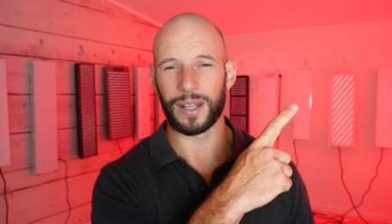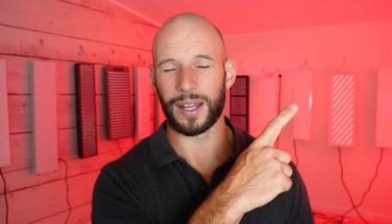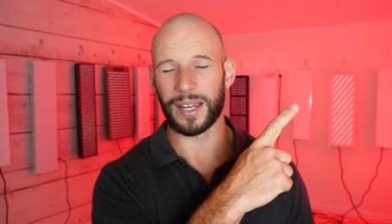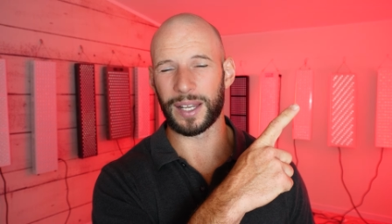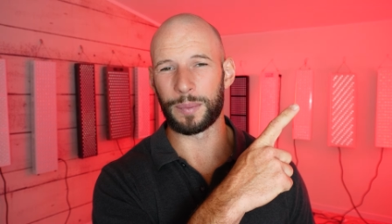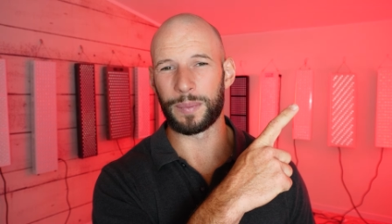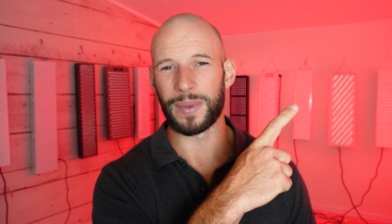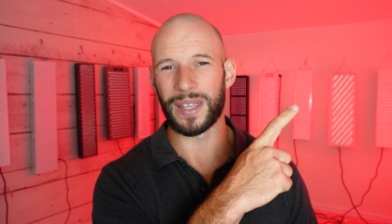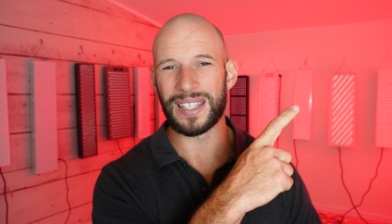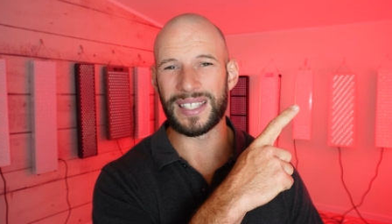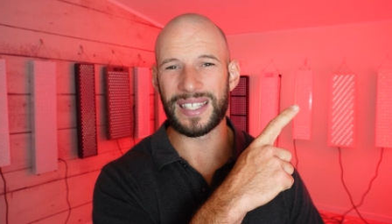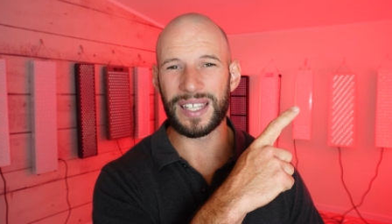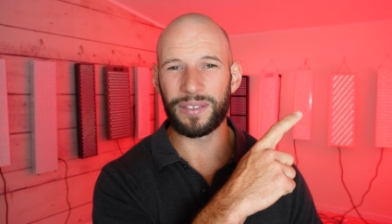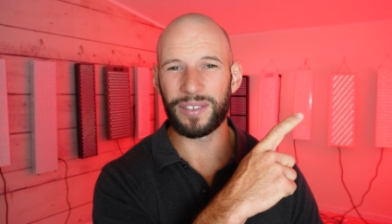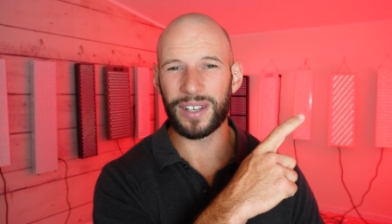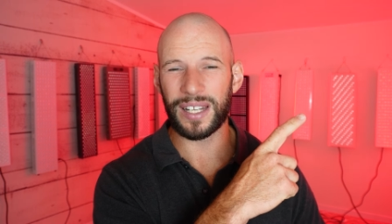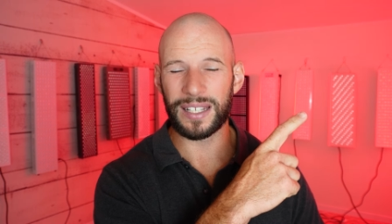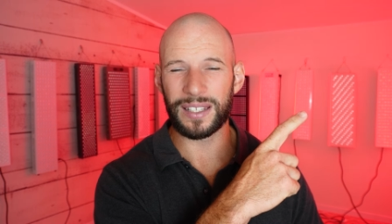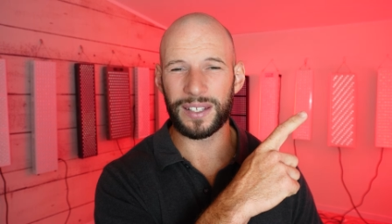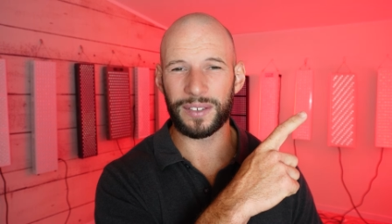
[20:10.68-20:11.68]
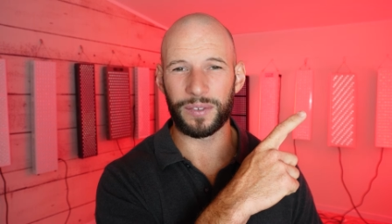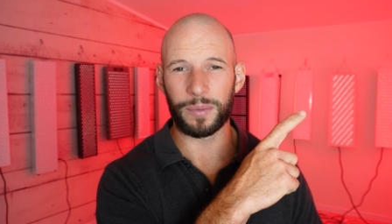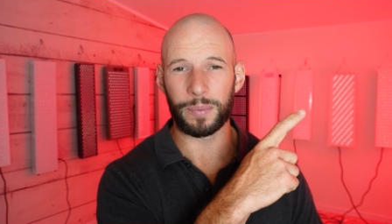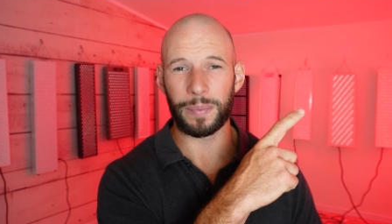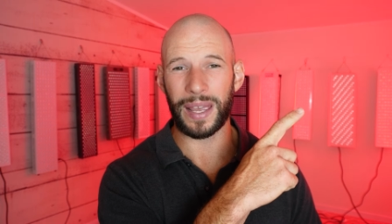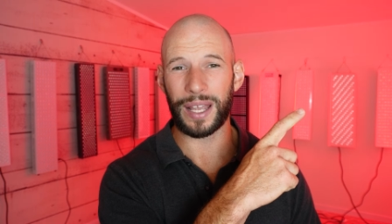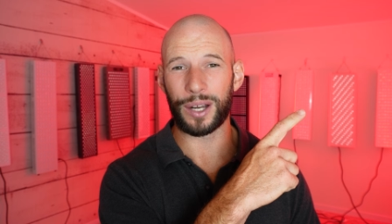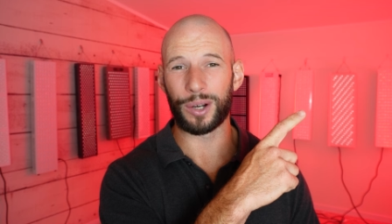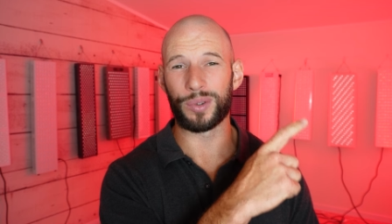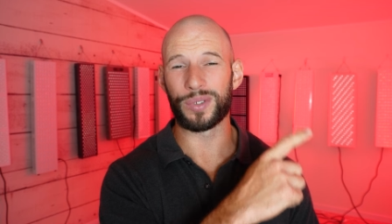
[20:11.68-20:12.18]
I compare seventeen different
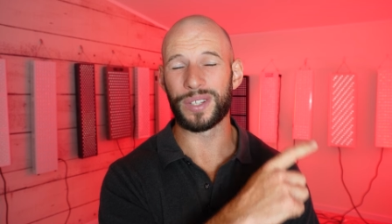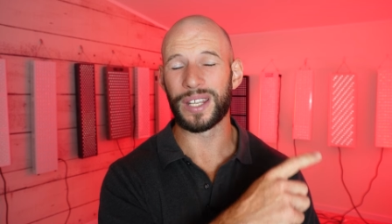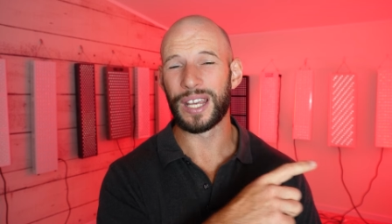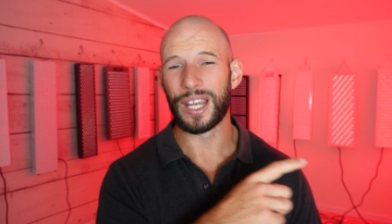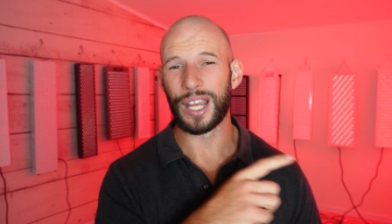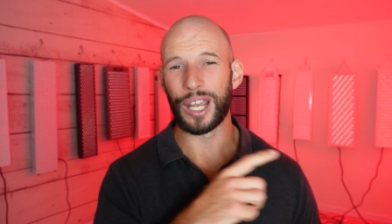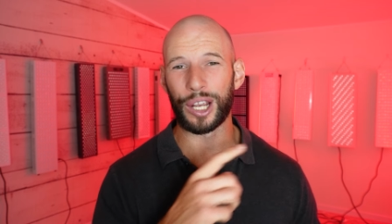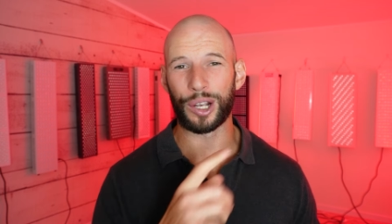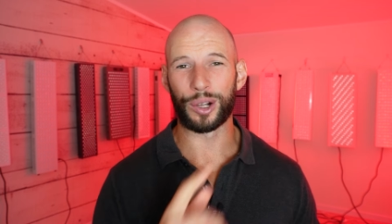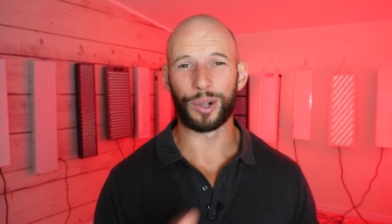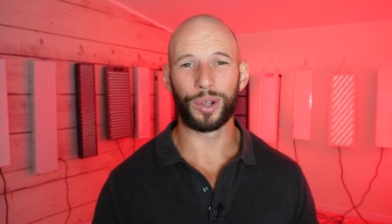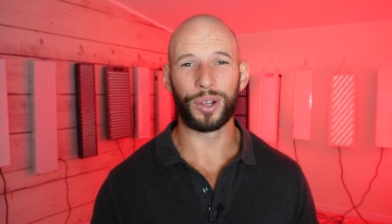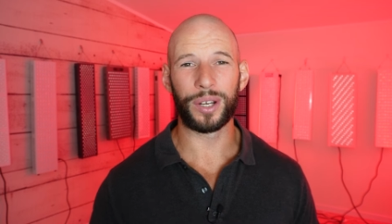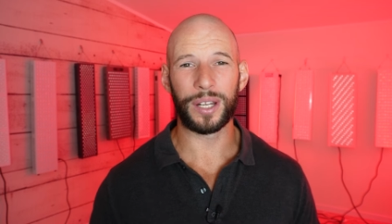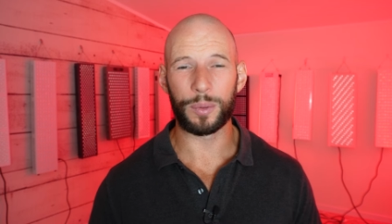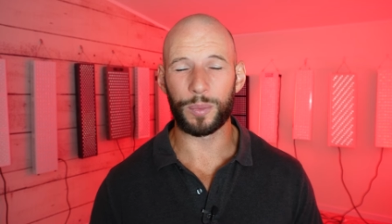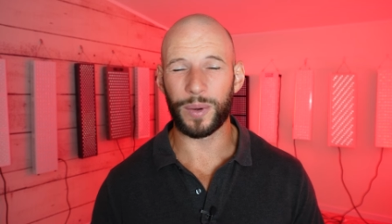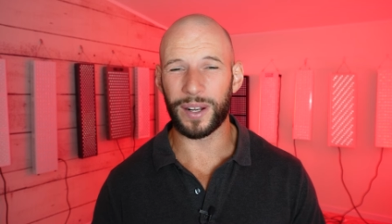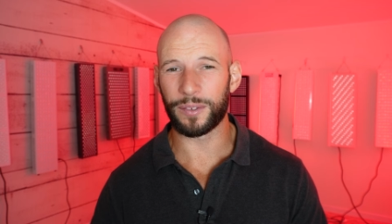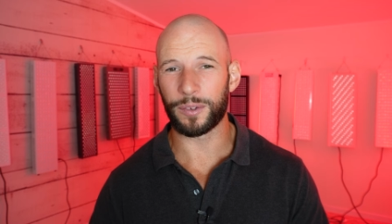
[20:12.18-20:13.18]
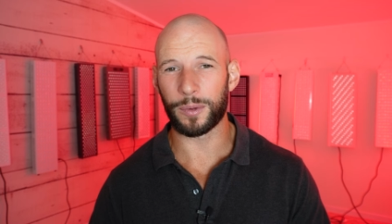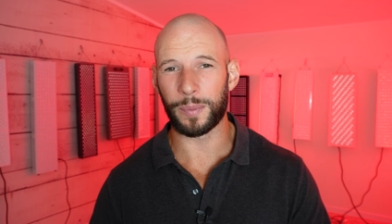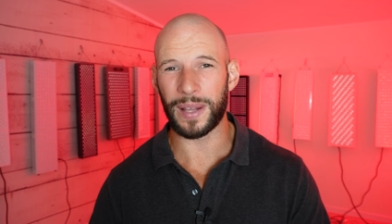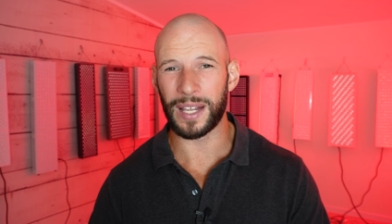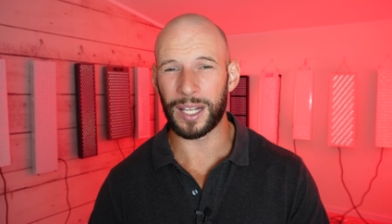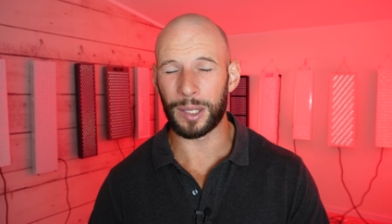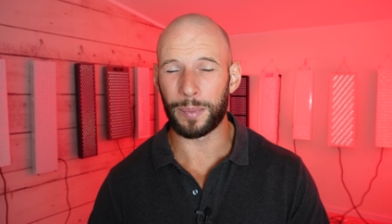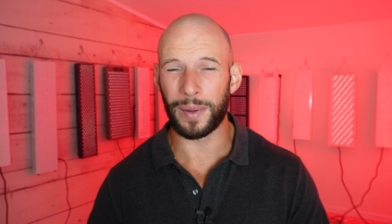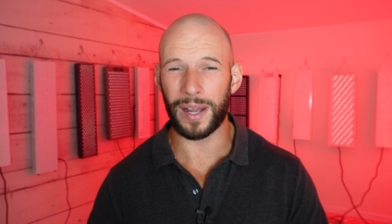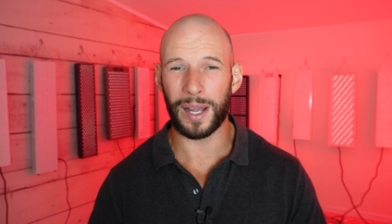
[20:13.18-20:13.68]
panels, including one from
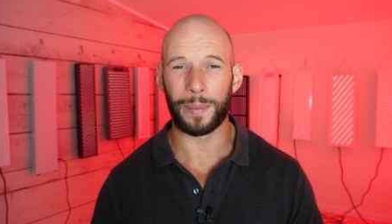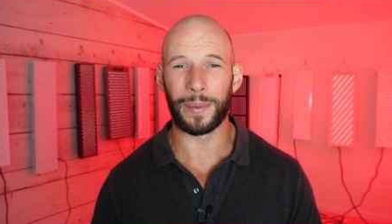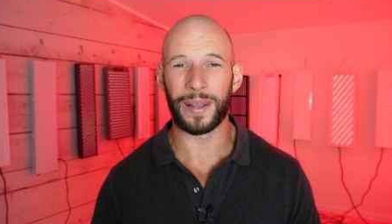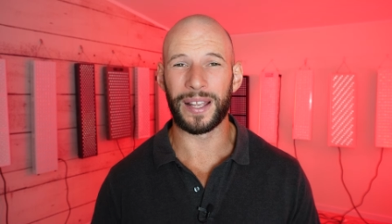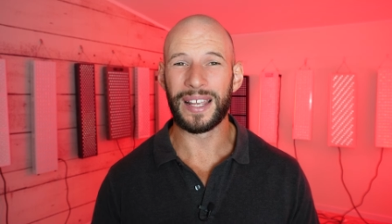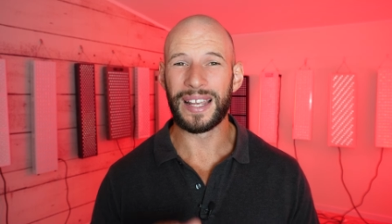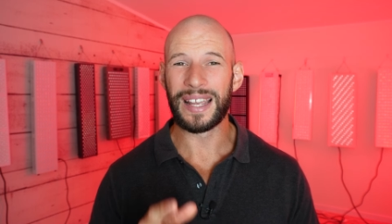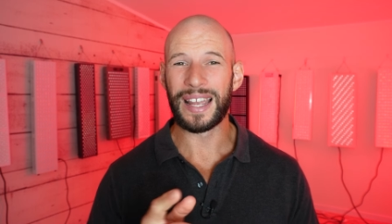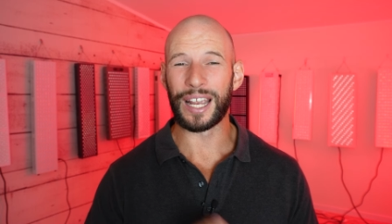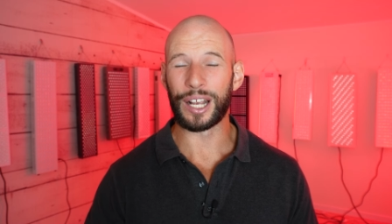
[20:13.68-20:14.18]
Alibaba,